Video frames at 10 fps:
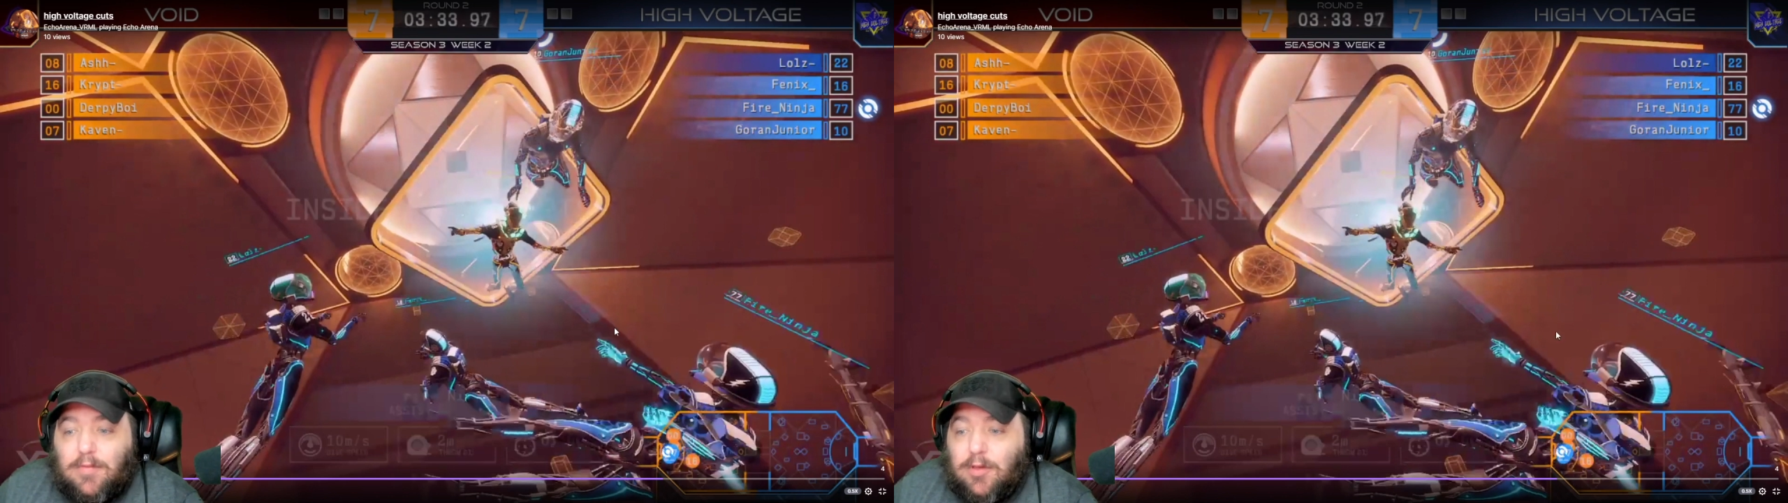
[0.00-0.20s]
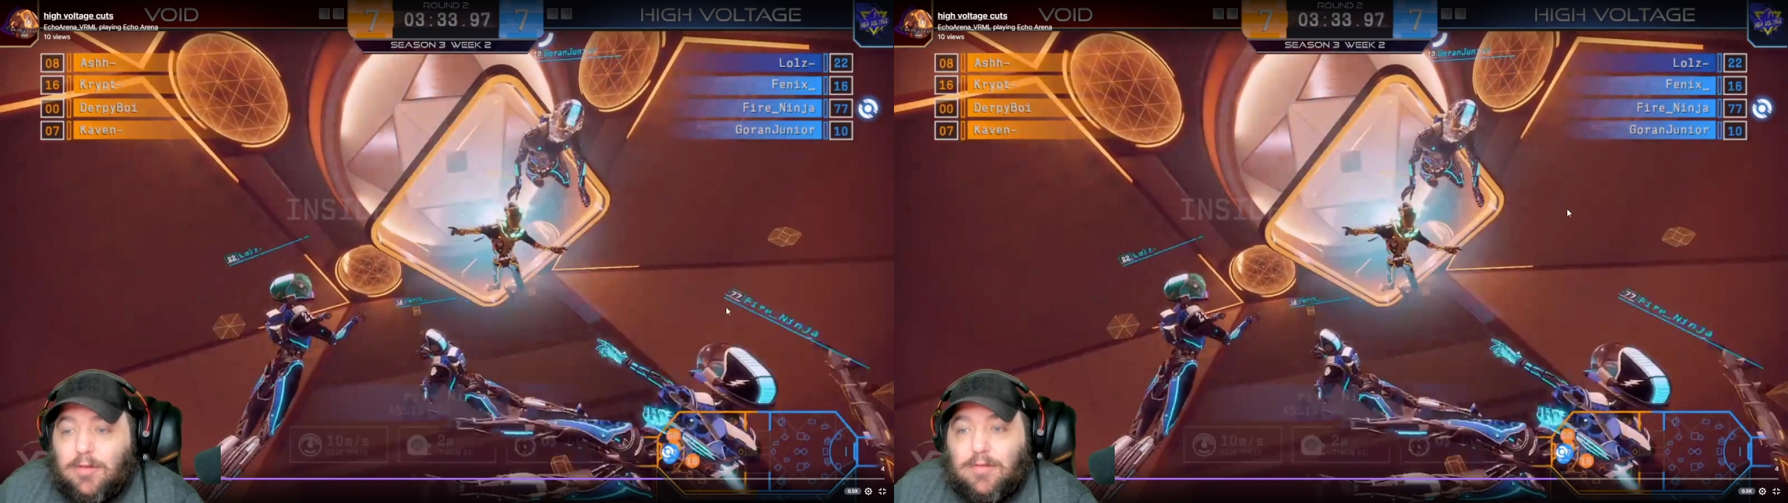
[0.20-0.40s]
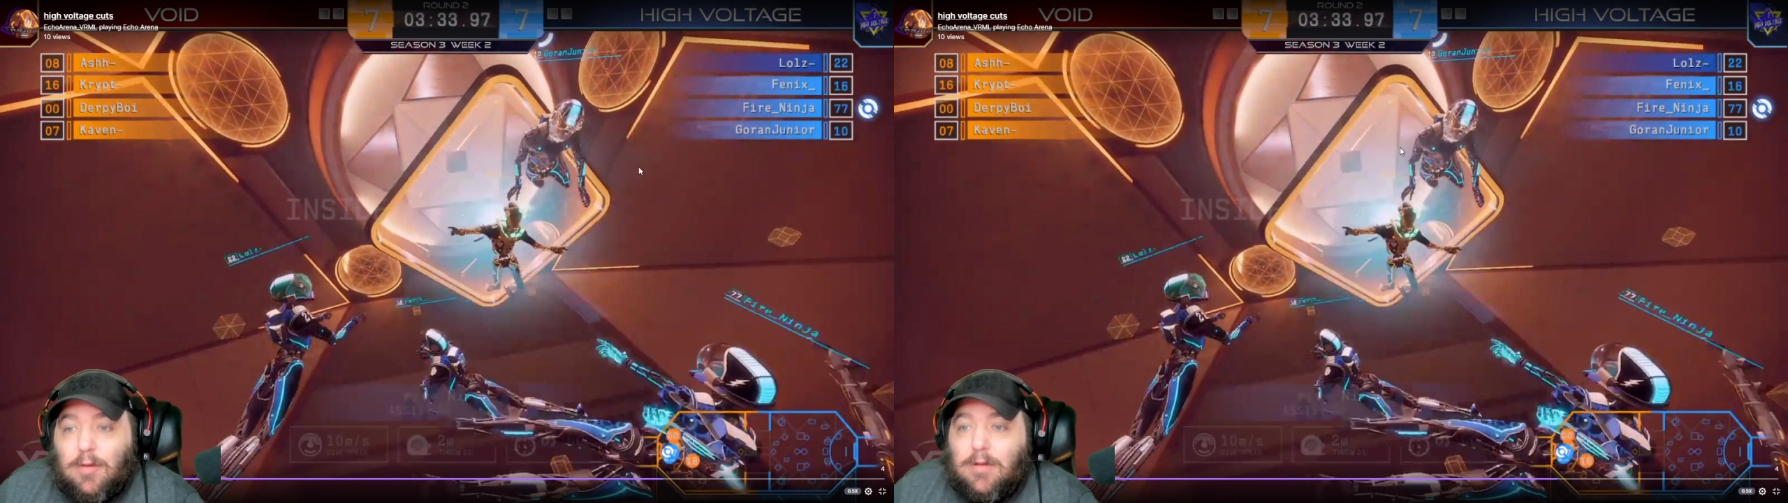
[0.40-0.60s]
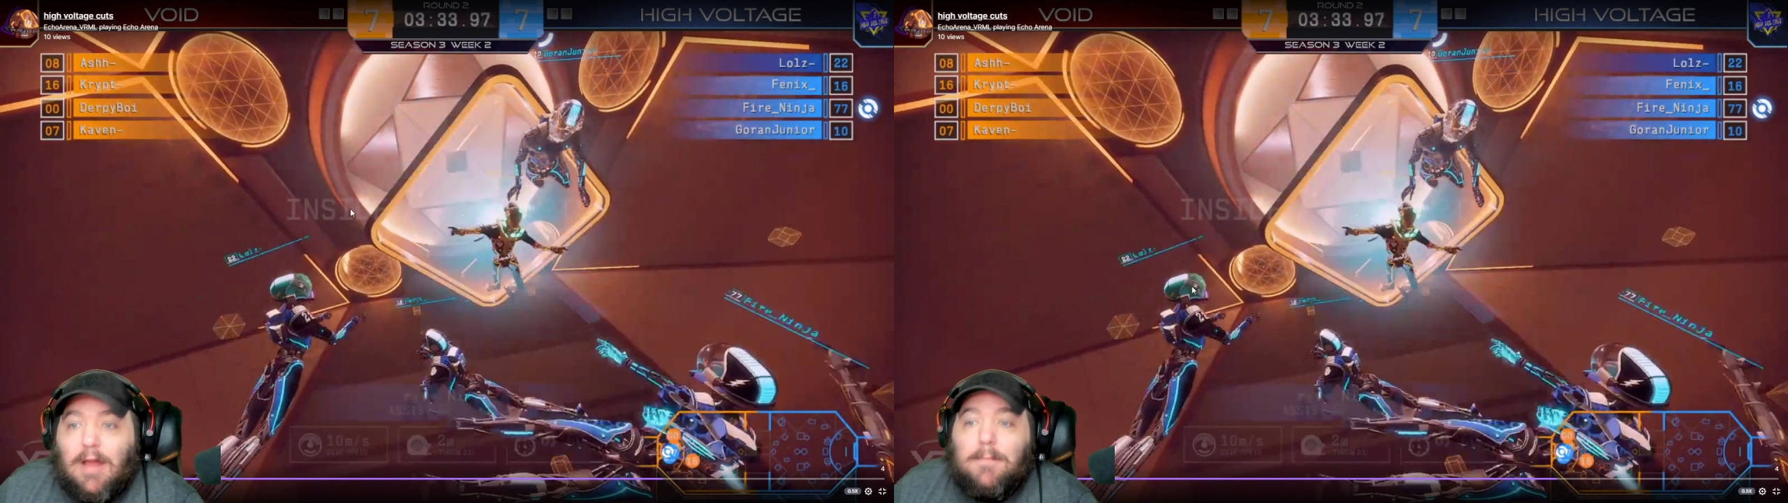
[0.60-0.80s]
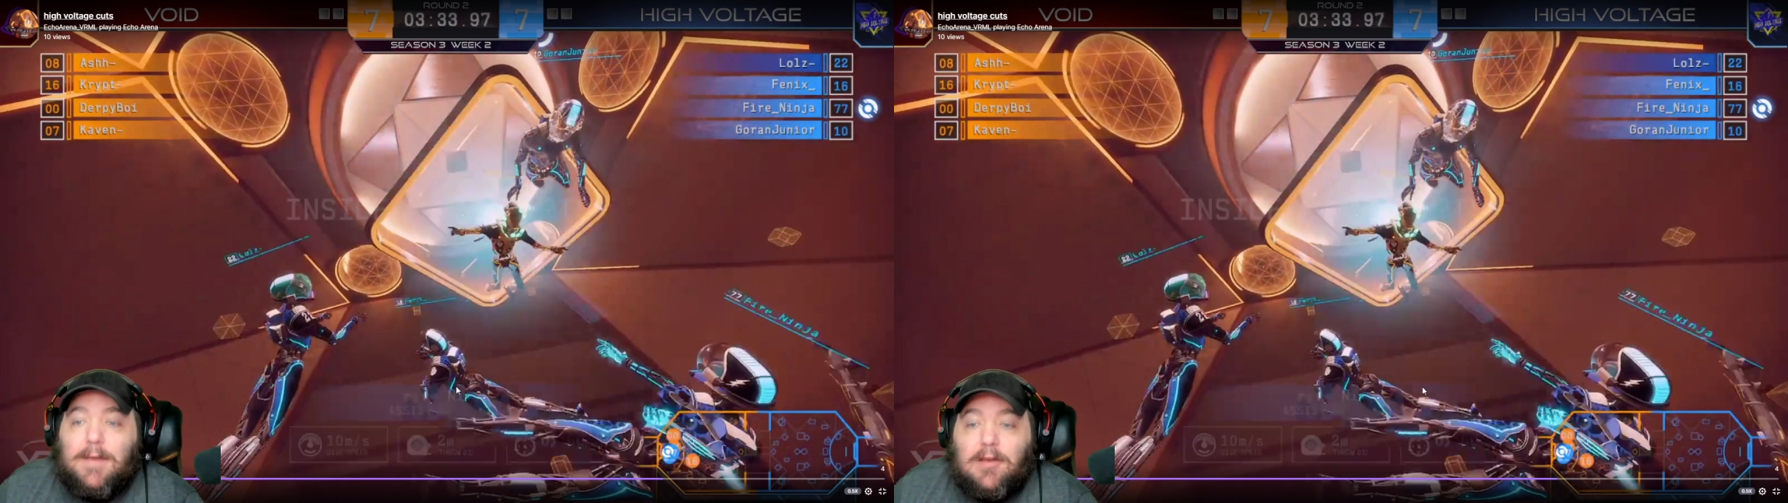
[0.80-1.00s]
There's no
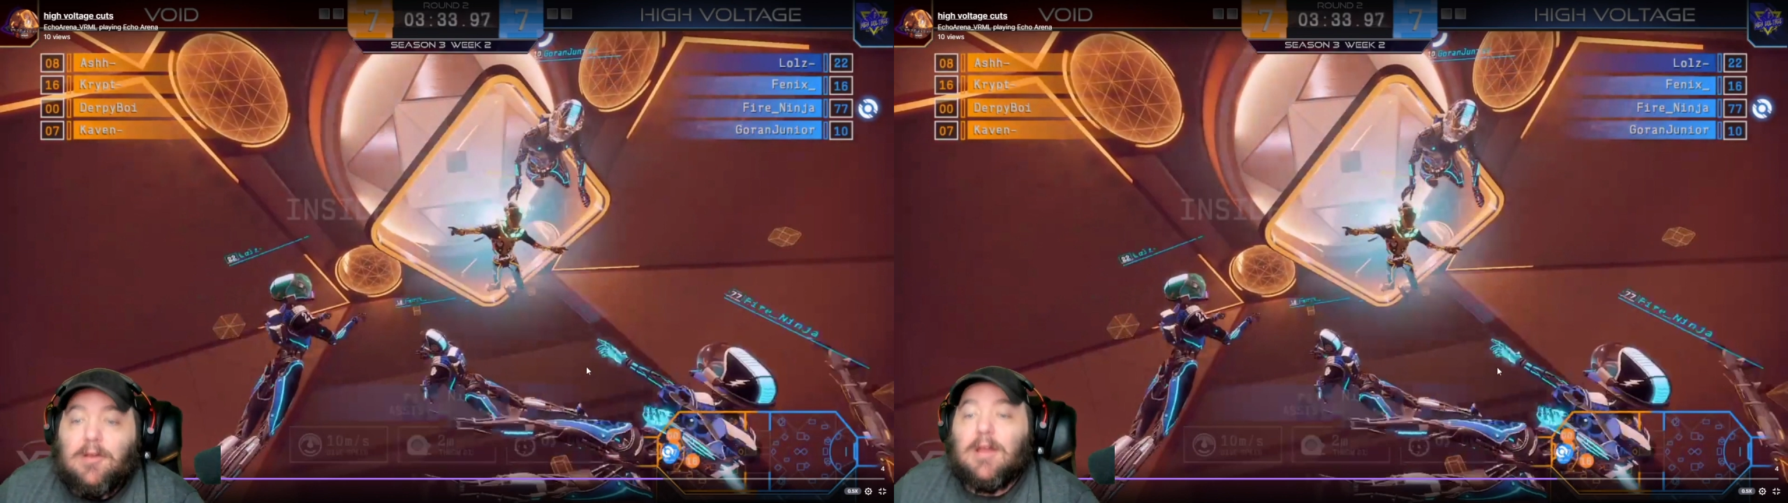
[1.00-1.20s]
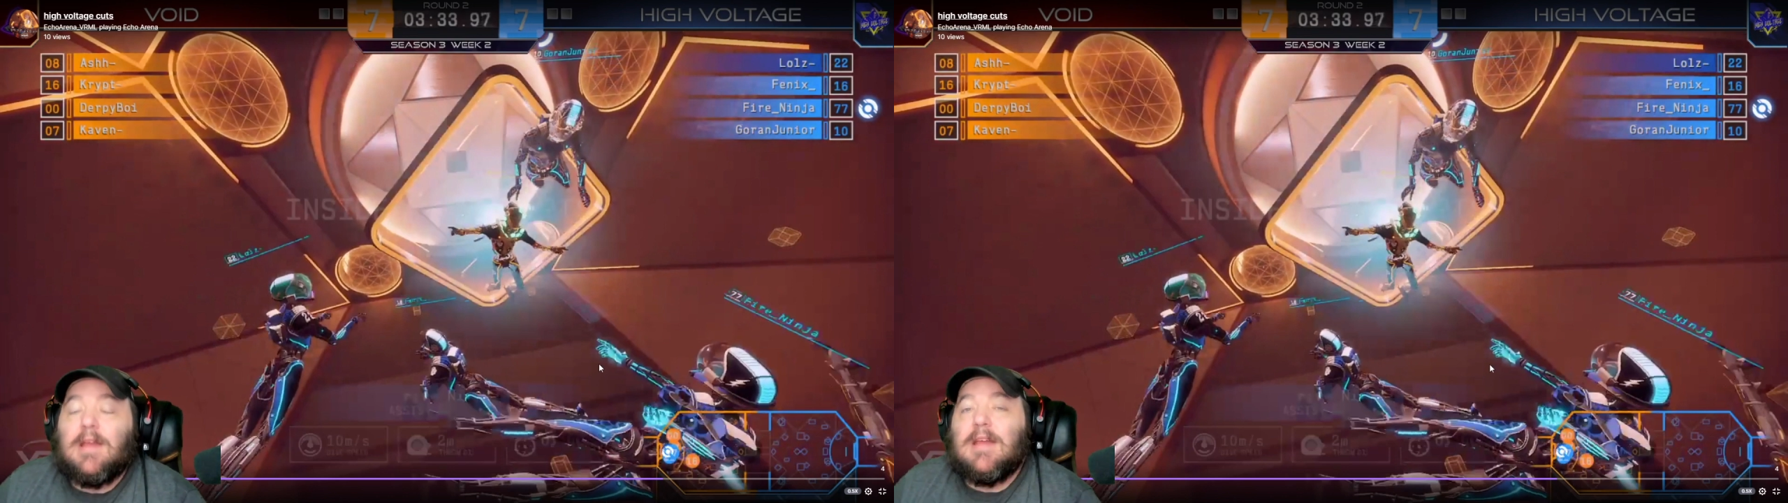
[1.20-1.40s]
clump here.